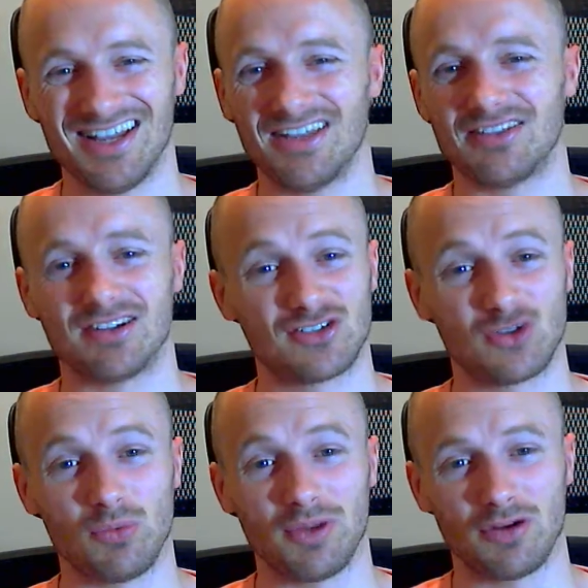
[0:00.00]
there's
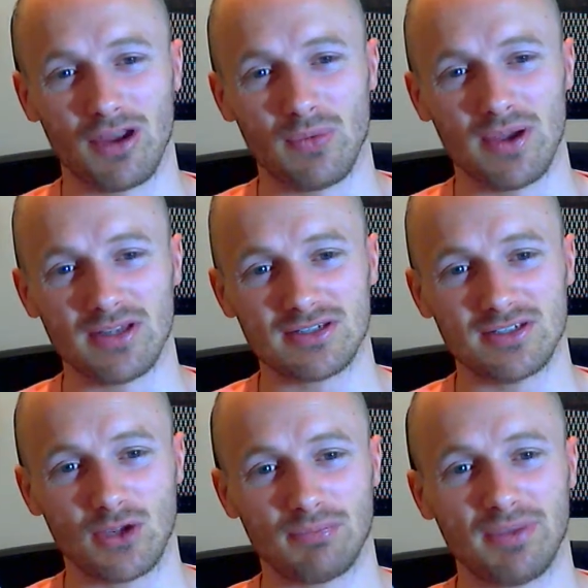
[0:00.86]
so many great ways
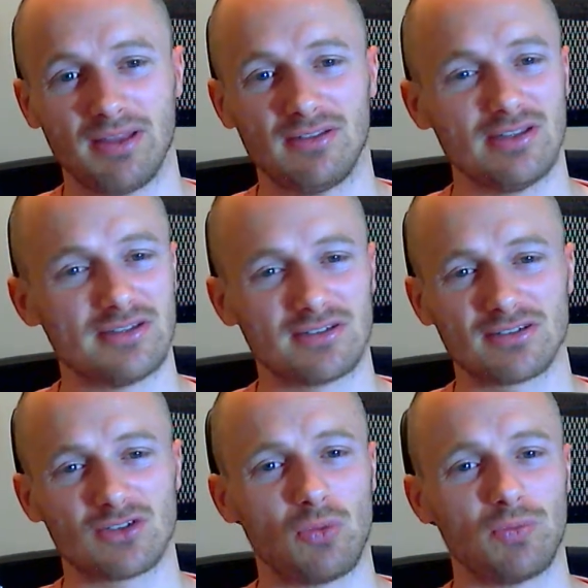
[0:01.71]
you could paint these, and there's
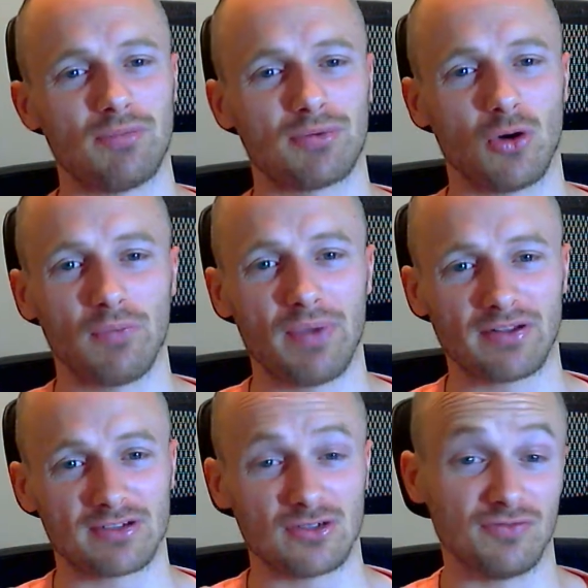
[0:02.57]
so many pro
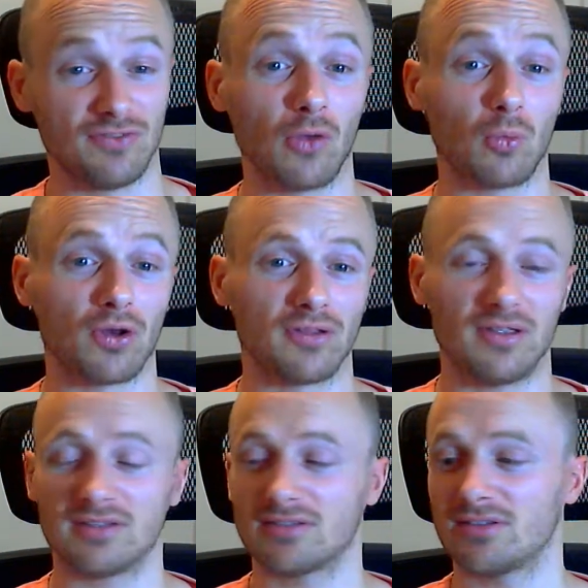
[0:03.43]
painters who've done one of
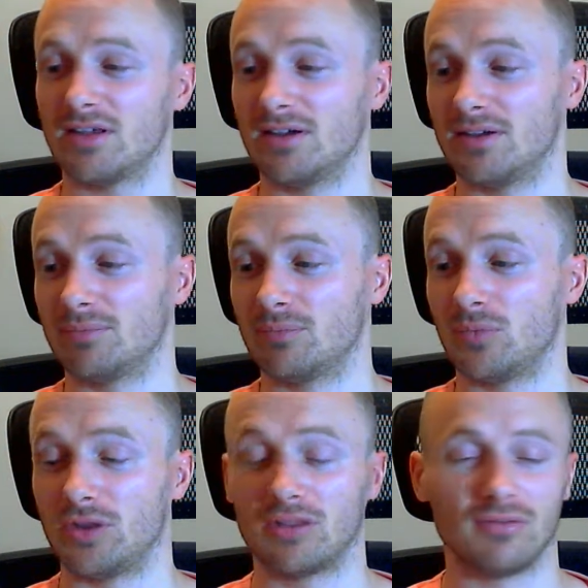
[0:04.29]
these
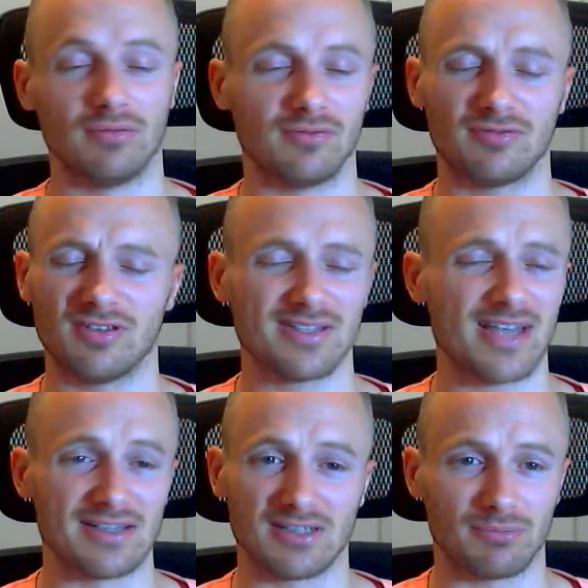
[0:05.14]
with
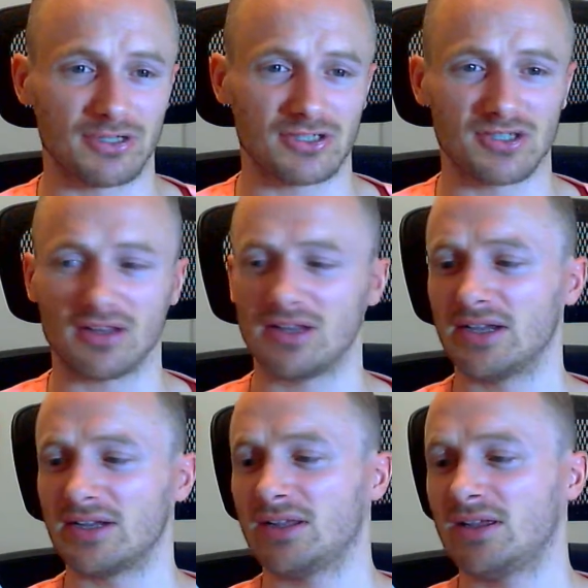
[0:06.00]
fantastic pictures
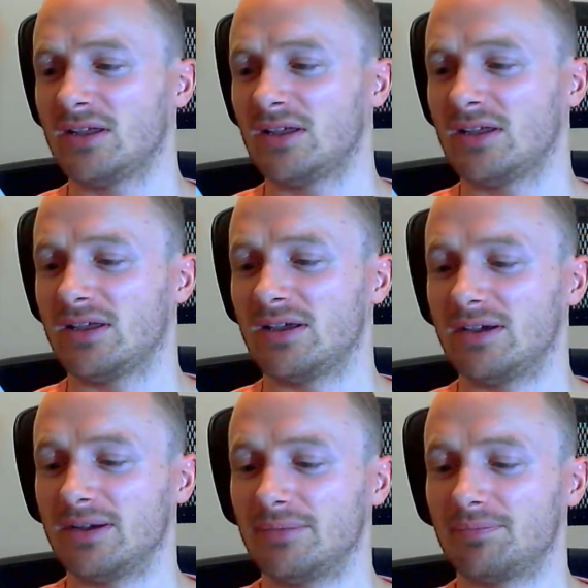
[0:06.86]

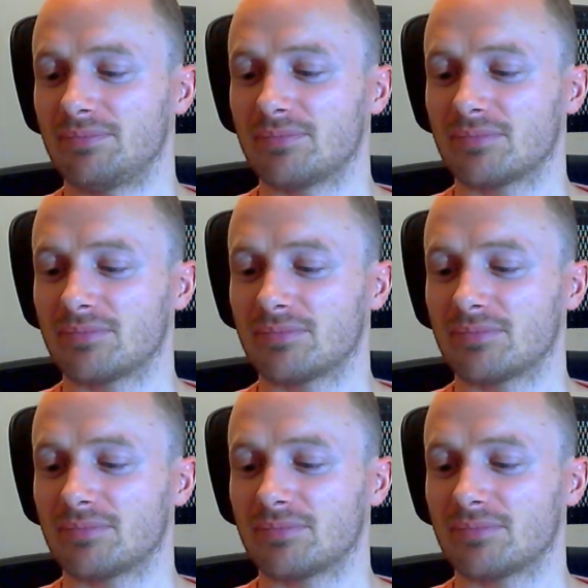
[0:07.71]
online.